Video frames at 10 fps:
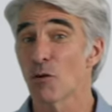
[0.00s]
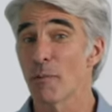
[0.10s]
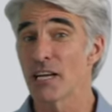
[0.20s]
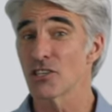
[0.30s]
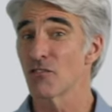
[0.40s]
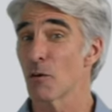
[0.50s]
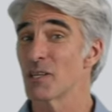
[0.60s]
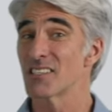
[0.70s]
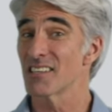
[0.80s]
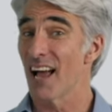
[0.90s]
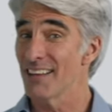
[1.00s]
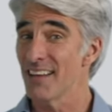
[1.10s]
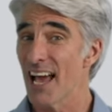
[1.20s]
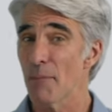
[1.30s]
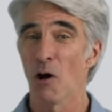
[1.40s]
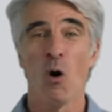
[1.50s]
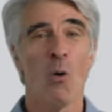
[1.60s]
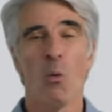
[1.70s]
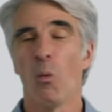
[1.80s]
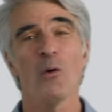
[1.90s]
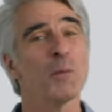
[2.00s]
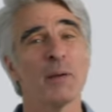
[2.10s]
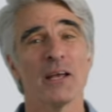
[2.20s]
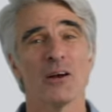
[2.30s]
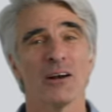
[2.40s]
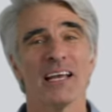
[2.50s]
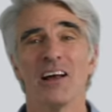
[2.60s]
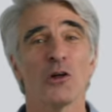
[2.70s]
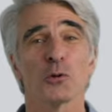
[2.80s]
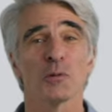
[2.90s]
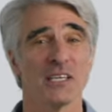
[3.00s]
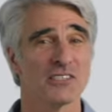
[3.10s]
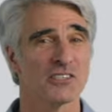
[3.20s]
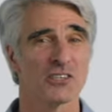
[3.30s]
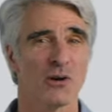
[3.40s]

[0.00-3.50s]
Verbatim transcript: and you can lock your applications. So you can lock your photos, you can